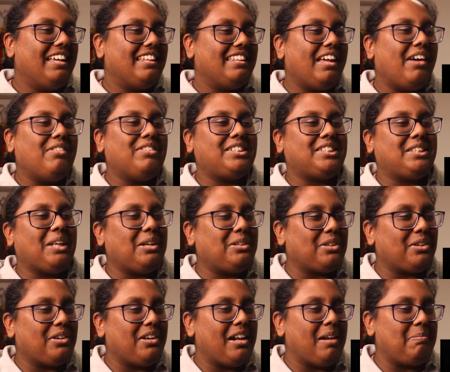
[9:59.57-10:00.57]
That was
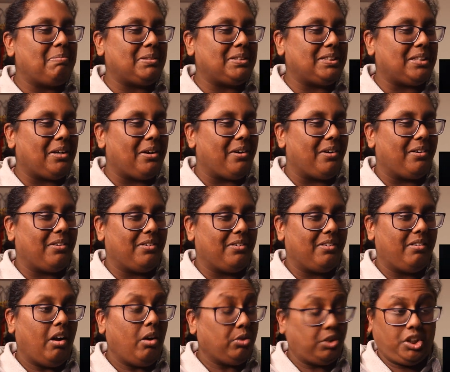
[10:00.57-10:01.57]
such a good episode.
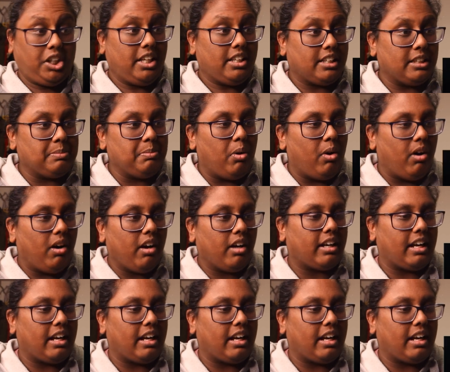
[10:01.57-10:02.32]
Oh shit, there's more.